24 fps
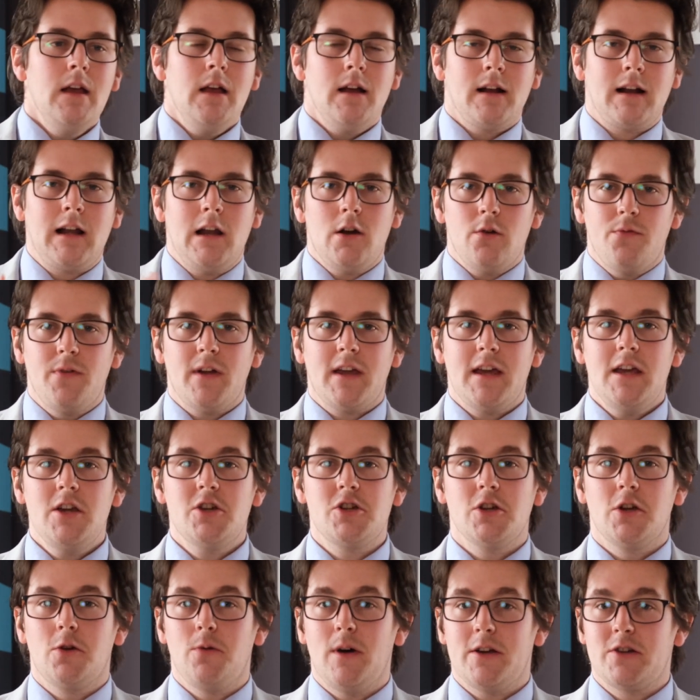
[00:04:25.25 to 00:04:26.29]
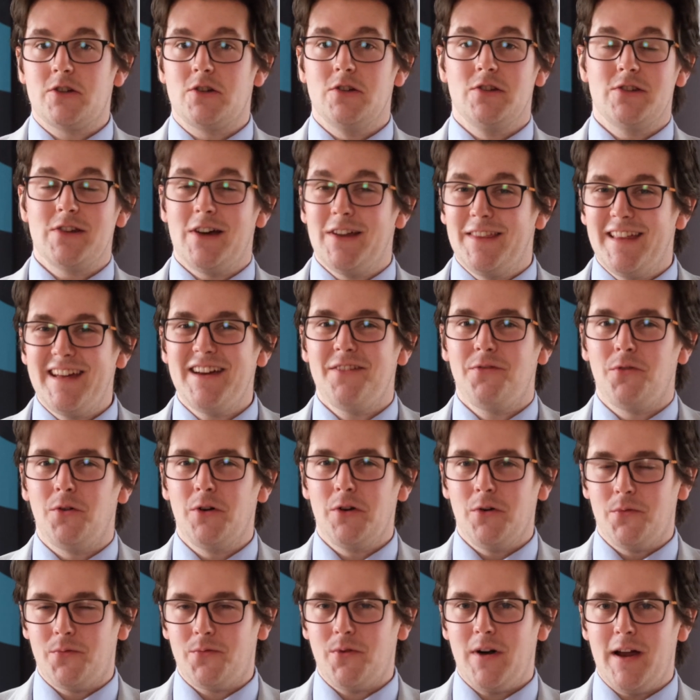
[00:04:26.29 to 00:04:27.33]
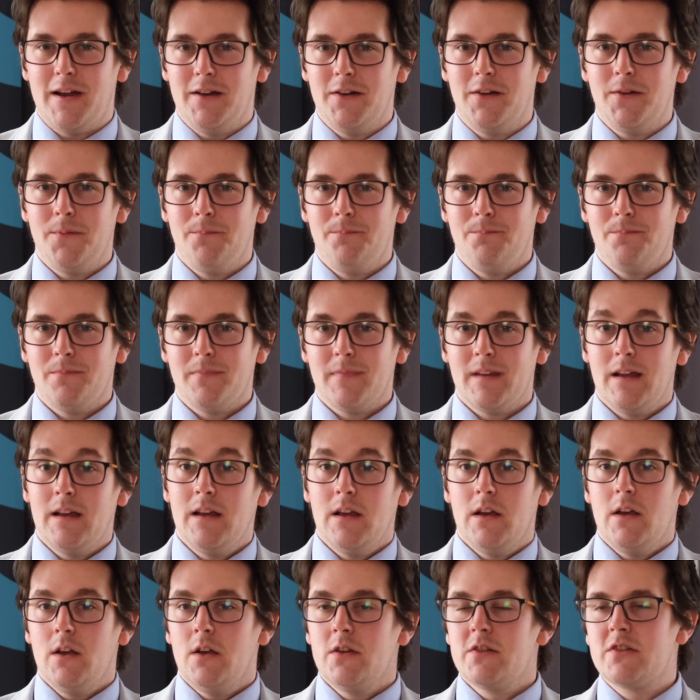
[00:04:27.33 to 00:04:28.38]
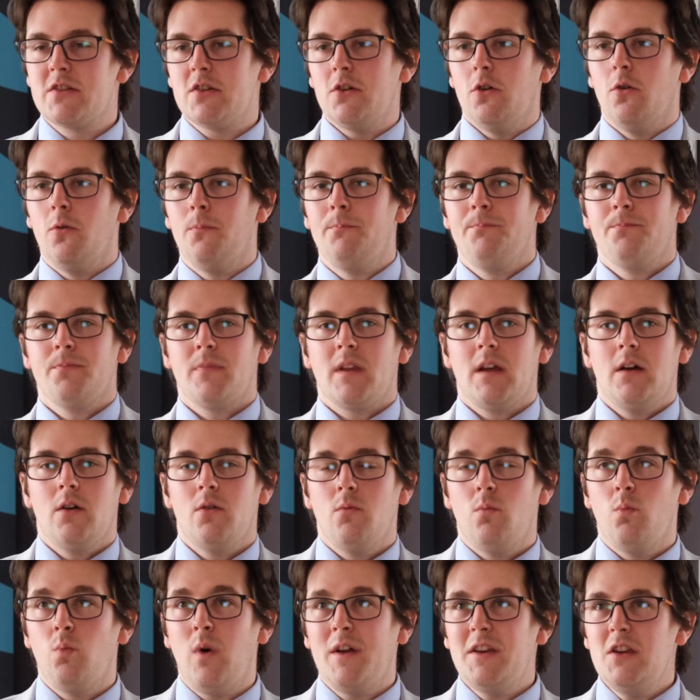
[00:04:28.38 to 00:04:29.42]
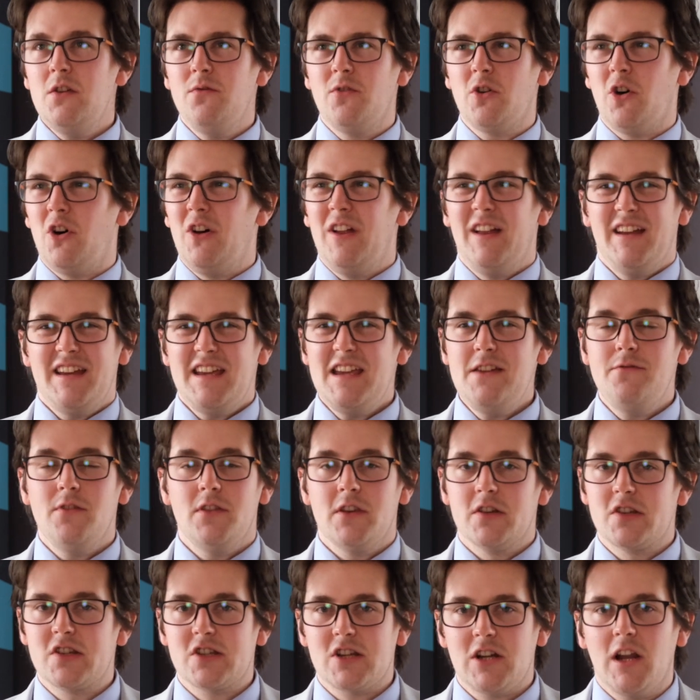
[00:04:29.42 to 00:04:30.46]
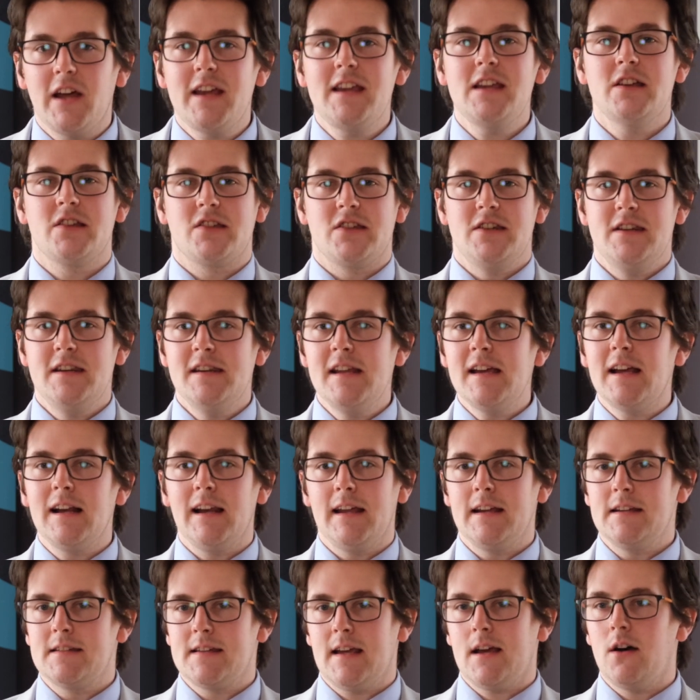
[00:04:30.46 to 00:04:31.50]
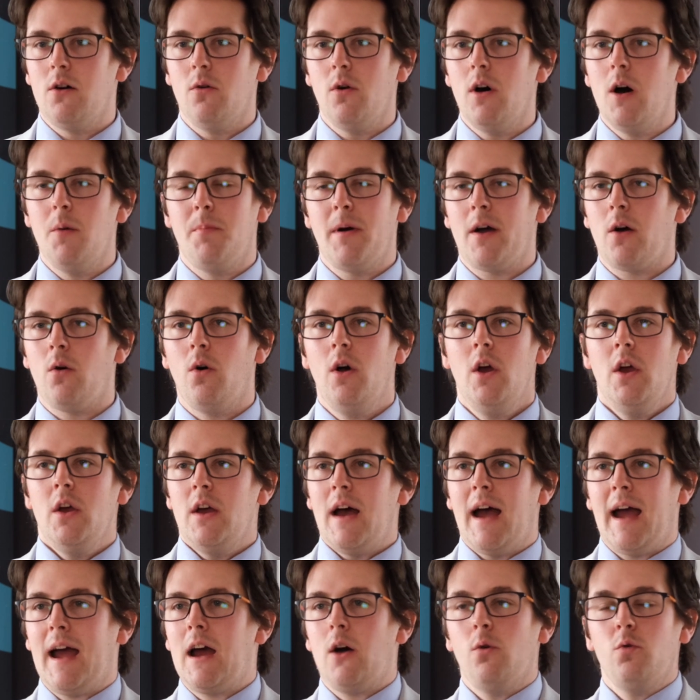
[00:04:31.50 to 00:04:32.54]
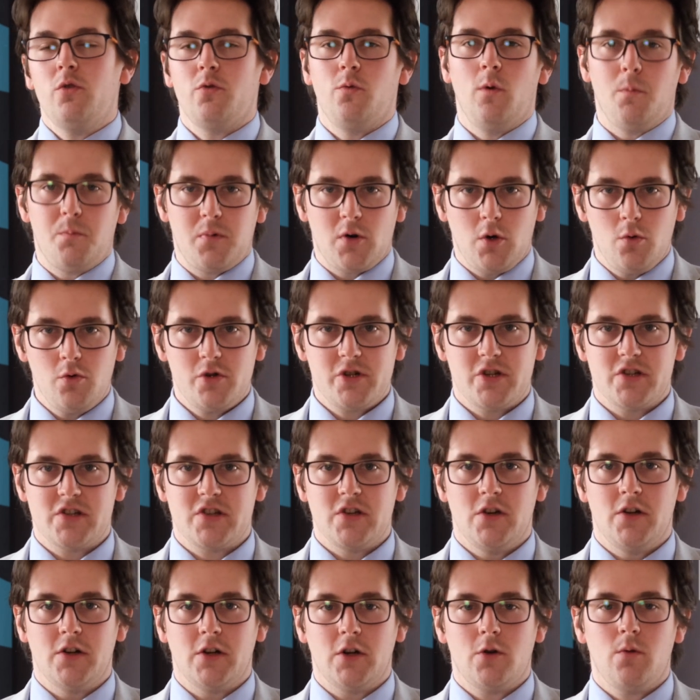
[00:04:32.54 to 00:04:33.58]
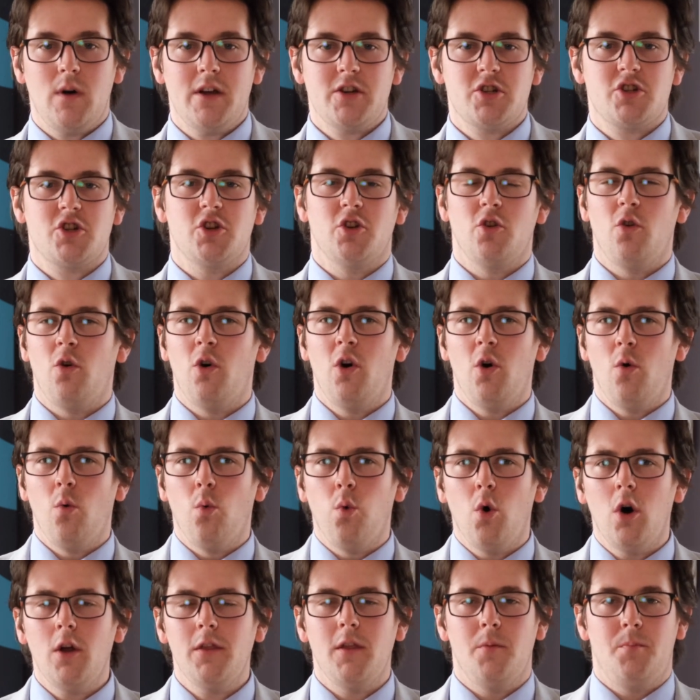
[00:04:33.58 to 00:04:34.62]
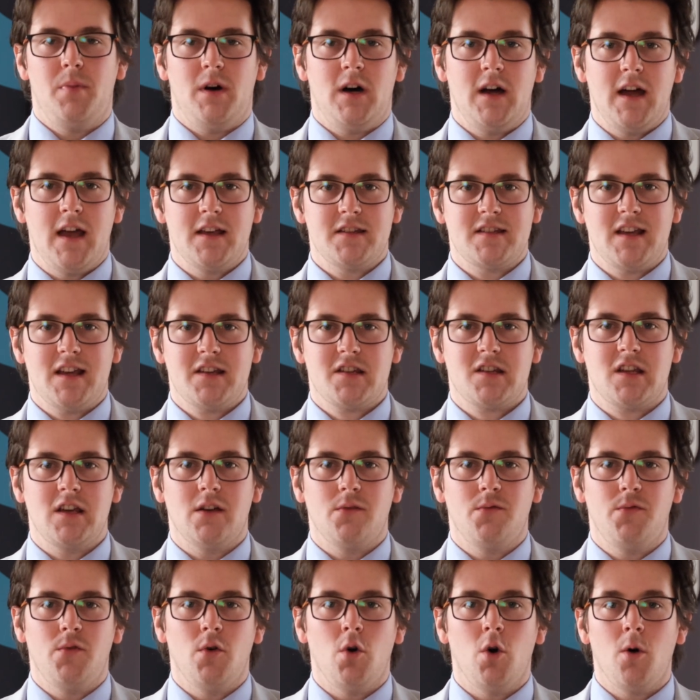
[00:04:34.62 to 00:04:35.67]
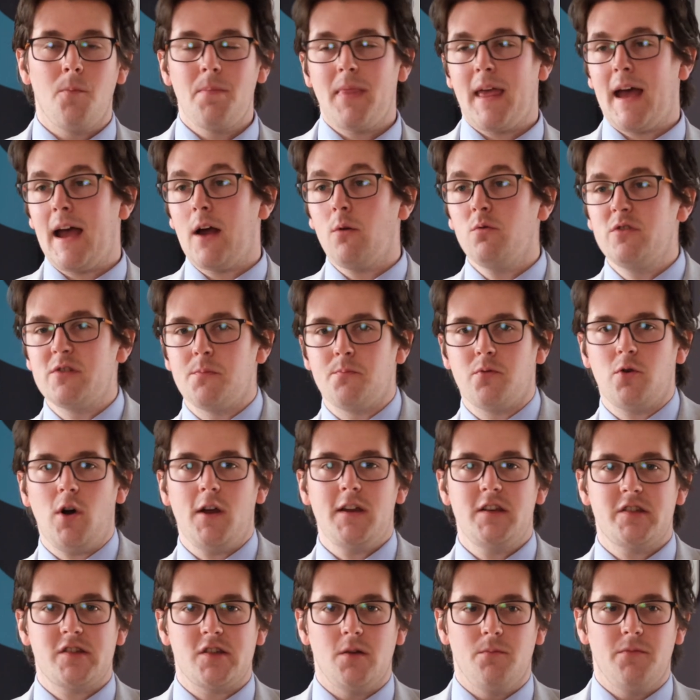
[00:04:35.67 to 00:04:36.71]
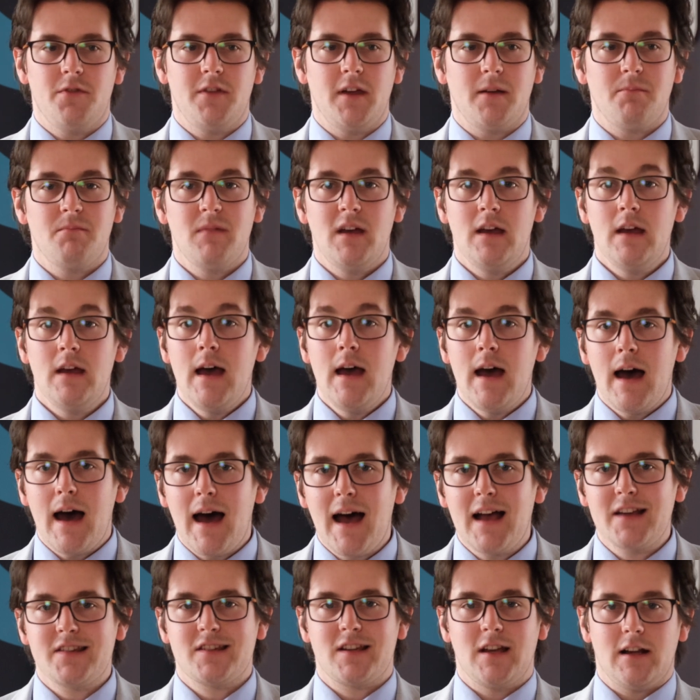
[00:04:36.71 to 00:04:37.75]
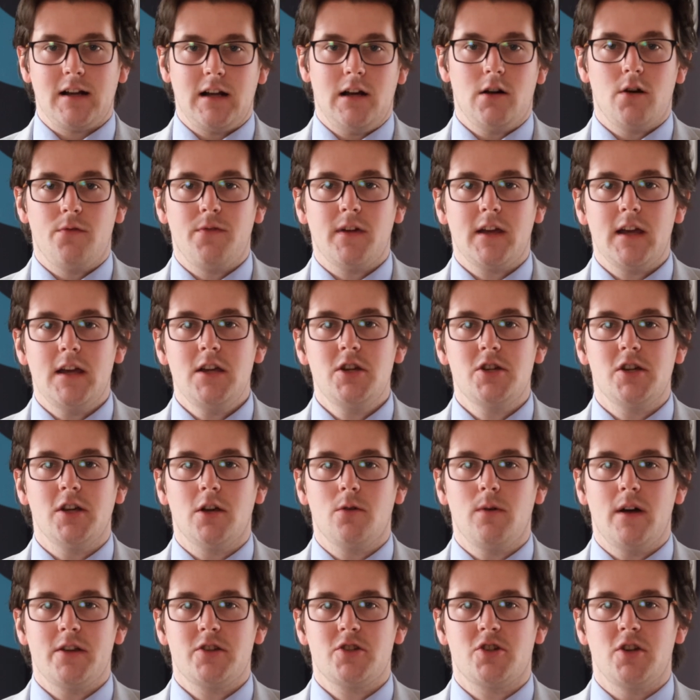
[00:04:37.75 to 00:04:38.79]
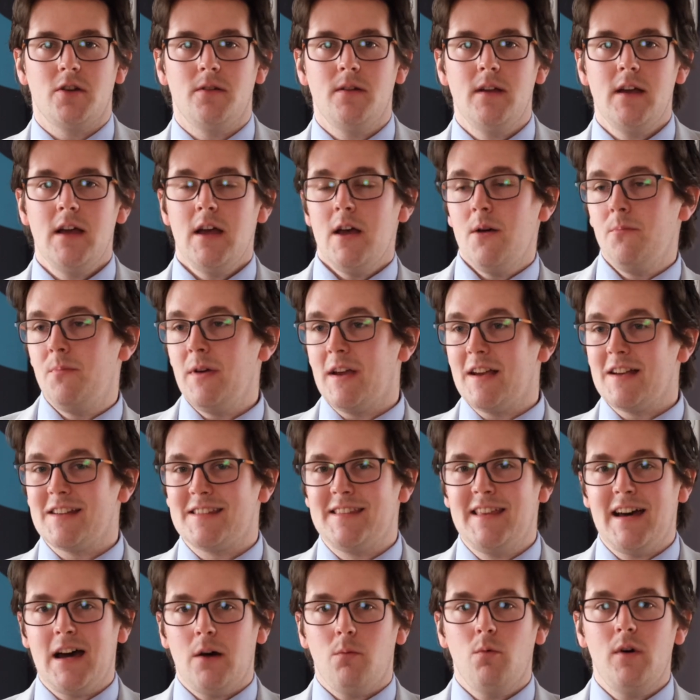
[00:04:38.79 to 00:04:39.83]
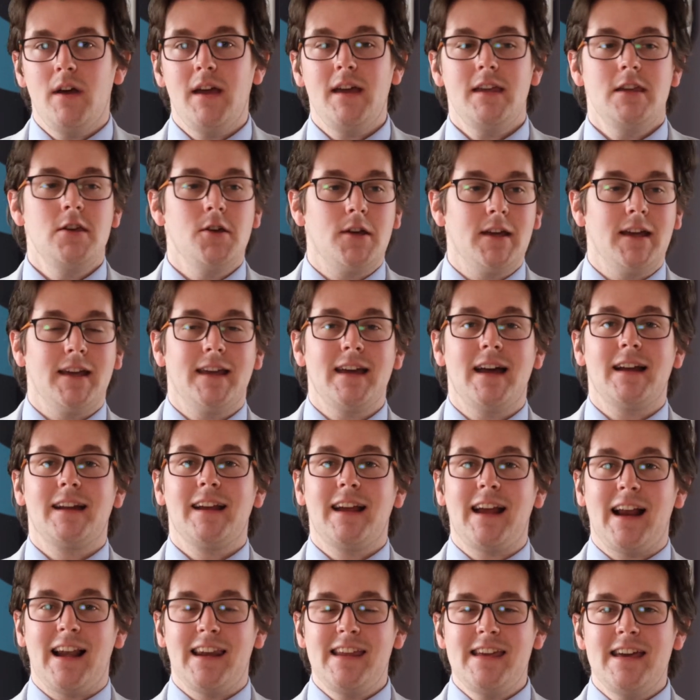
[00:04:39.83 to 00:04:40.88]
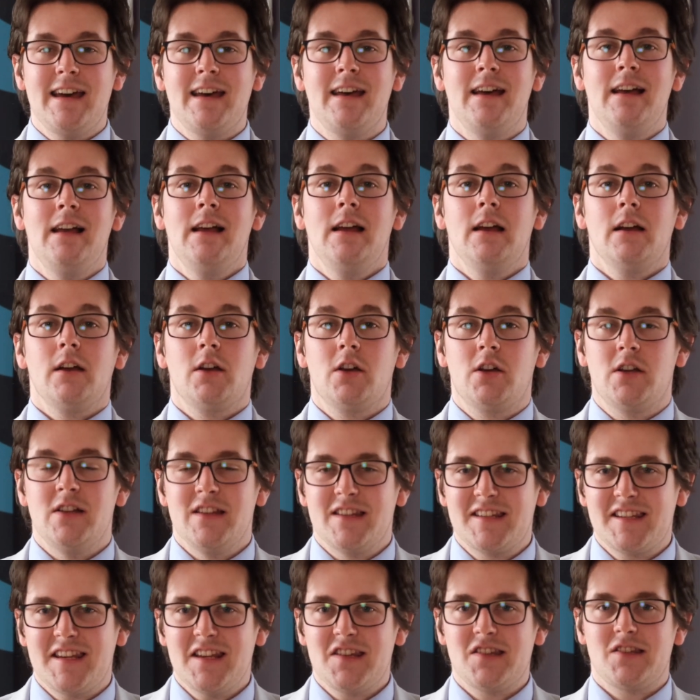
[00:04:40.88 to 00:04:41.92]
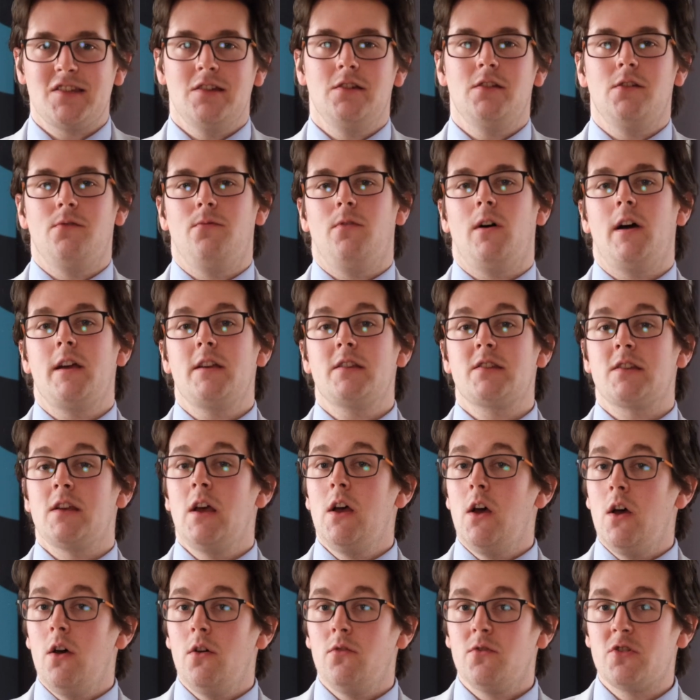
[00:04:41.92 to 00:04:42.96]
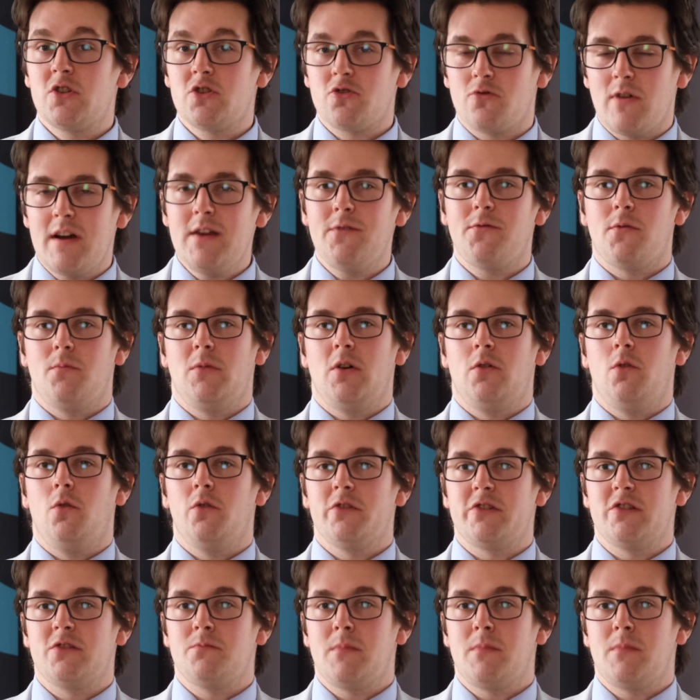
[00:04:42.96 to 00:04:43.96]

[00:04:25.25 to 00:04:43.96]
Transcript: Clarification questions are there for your friend. So, when you've got even the slightest niggling doubt about how to approach a certain question or what the buyer's asking for, how to price something, ask a clarification question, because that way you can get clear, consistent advice straight from the horse's